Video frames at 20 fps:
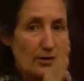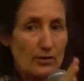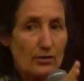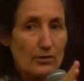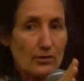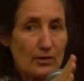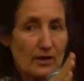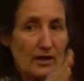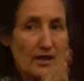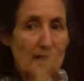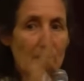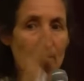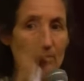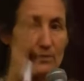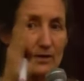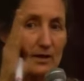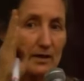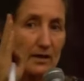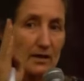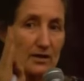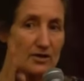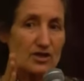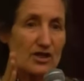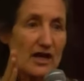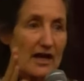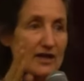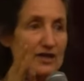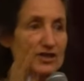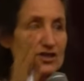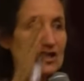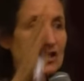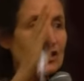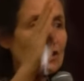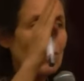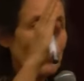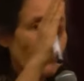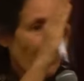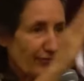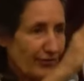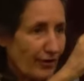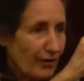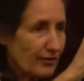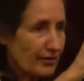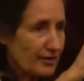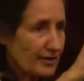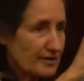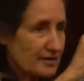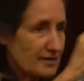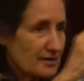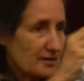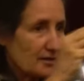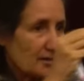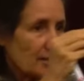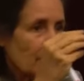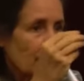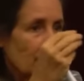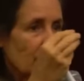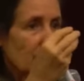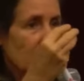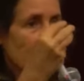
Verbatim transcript: you keep changing your focus. Can you